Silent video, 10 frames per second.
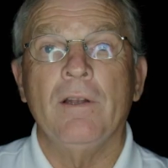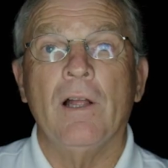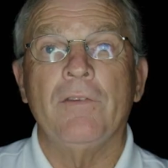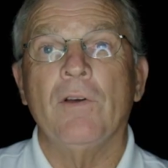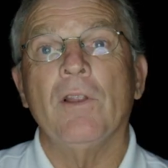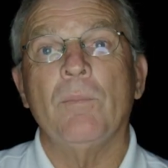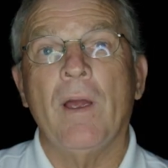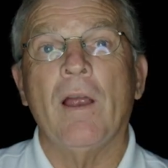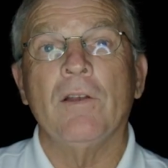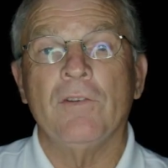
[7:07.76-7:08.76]
You know, I told their
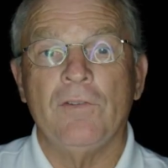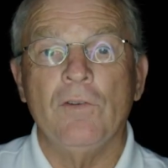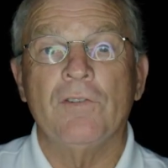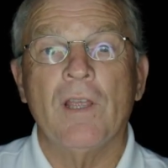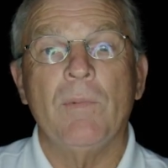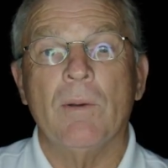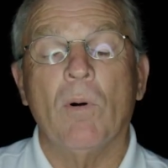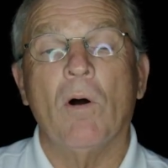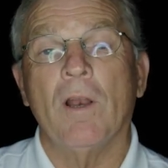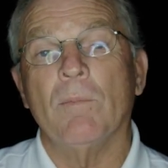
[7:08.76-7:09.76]
parents, if you send me a
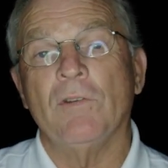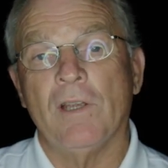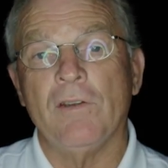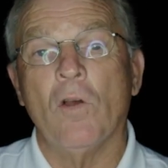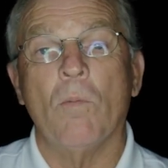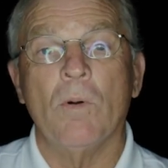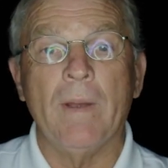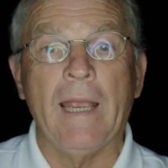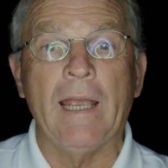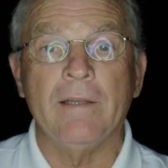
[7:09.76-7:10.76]
boy, I'm gonna send you home a
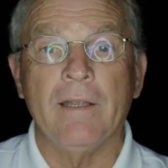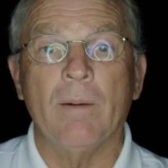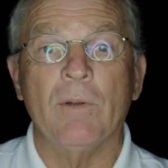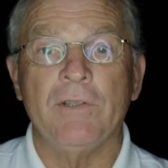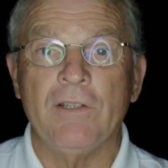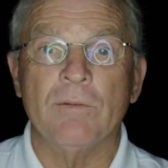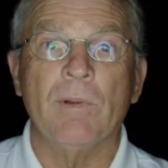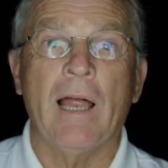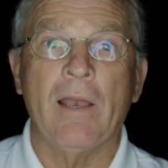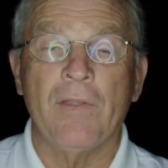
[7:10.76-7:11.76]
man. And I'm gonna teach him
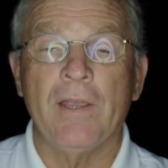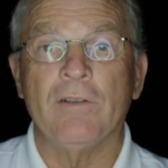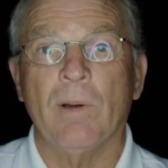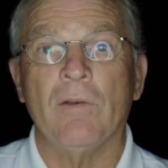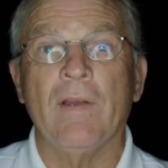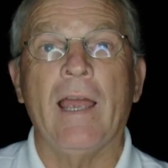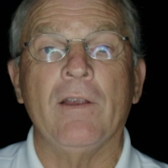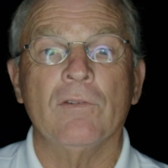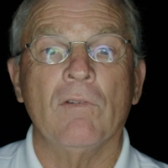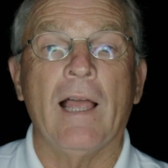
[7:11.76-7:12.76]
a lot of things about
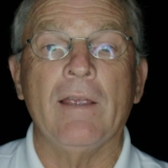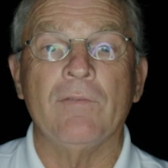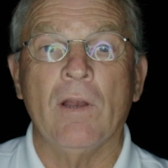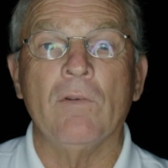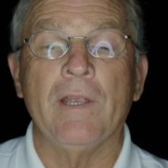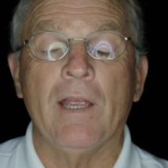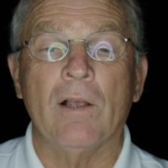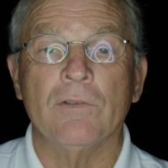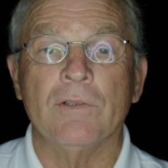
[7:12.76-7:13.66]
values of life and everything else.